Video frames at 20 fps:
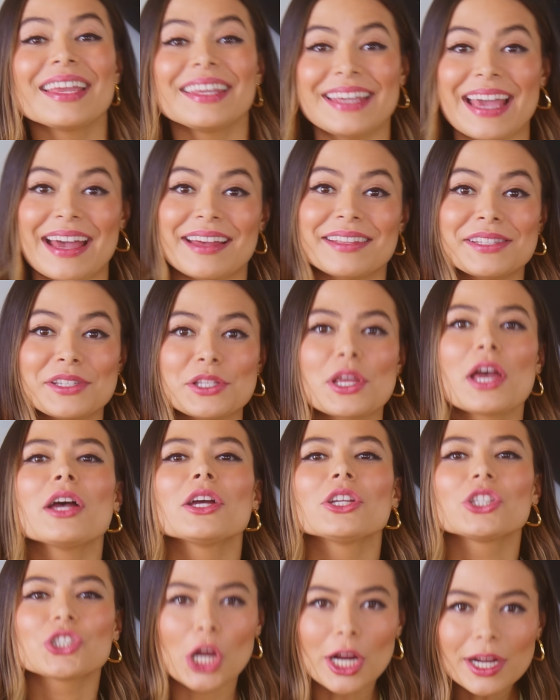Yes,
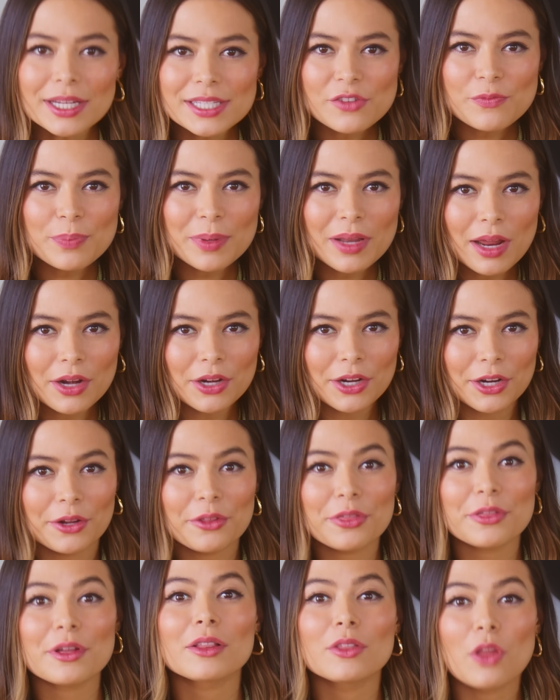Sharks have been on
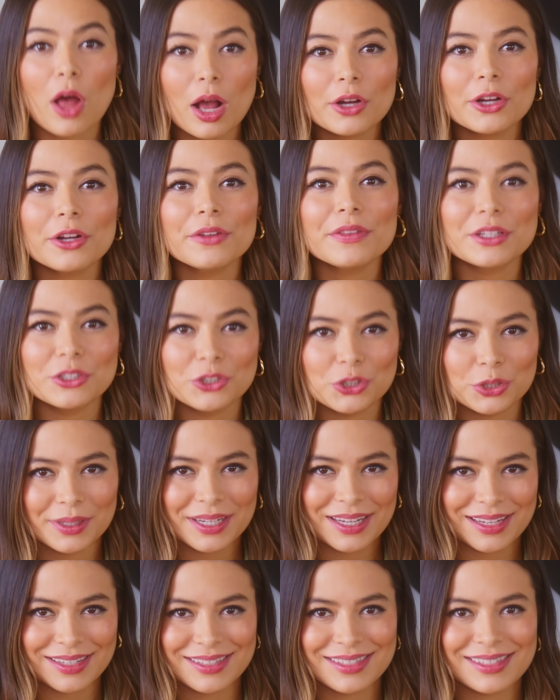Earth longer than
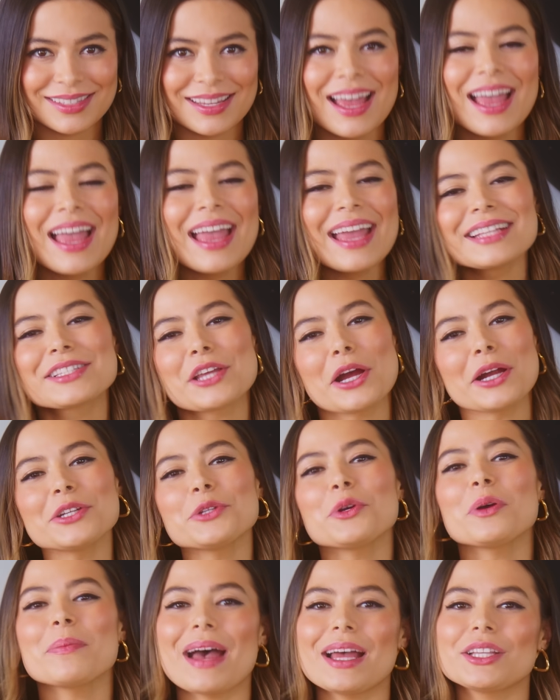trees. It's hard
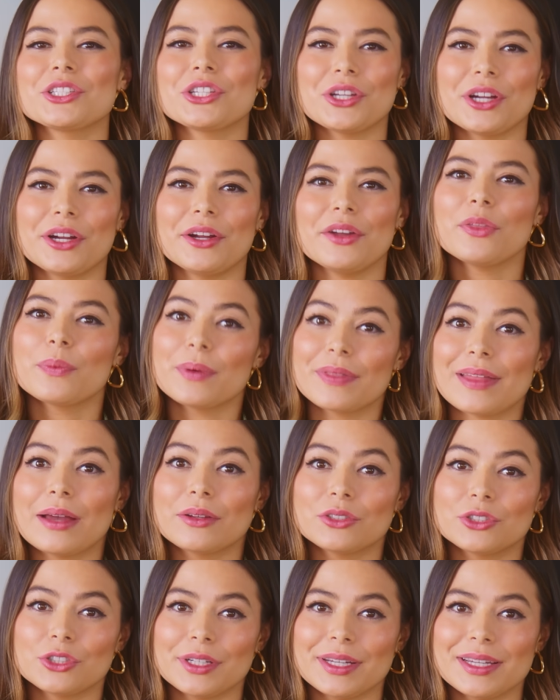to imagine Earth
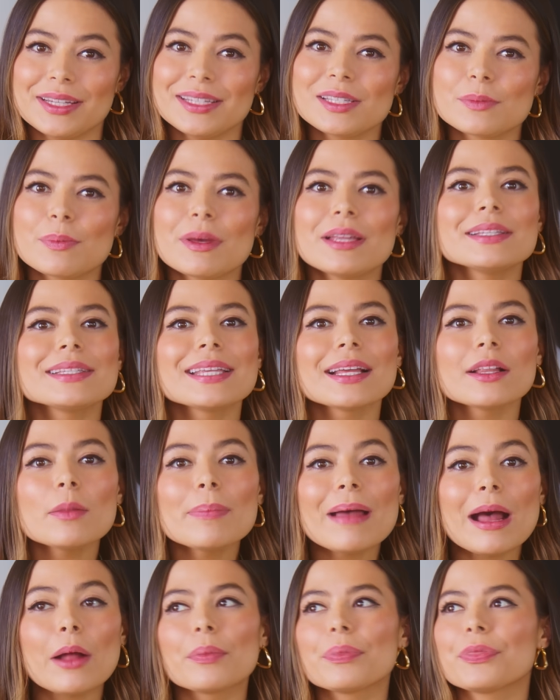without trees, but until
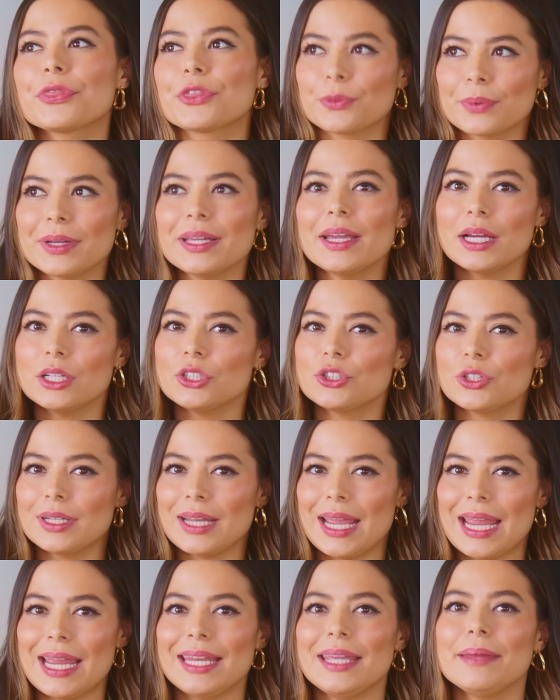about
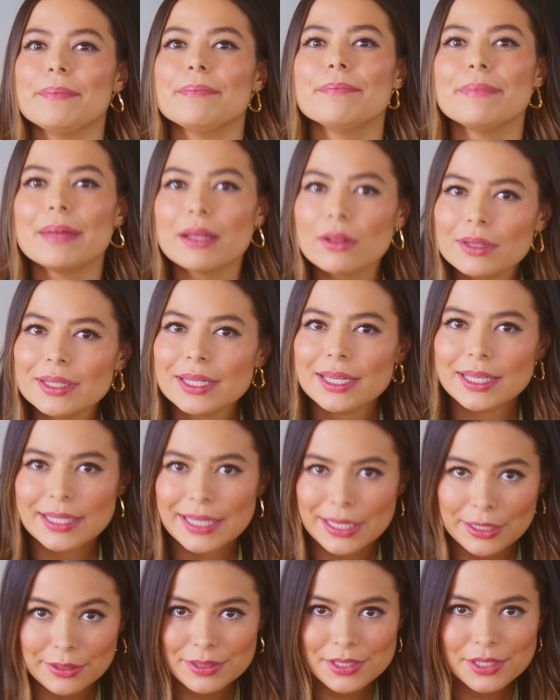380
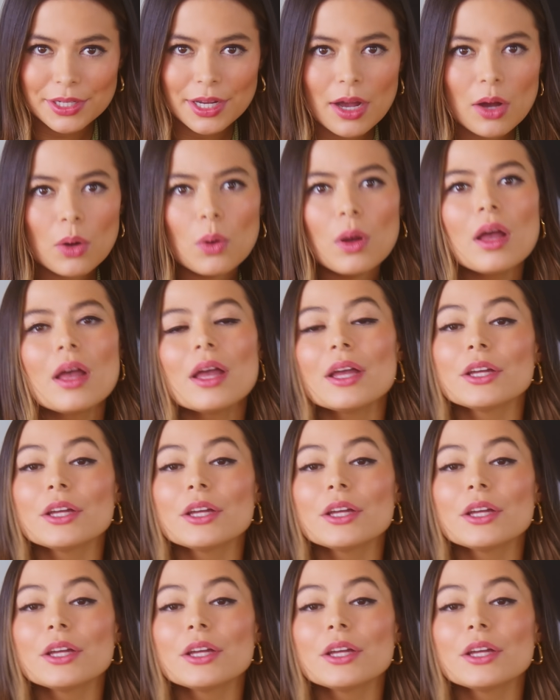million years ago,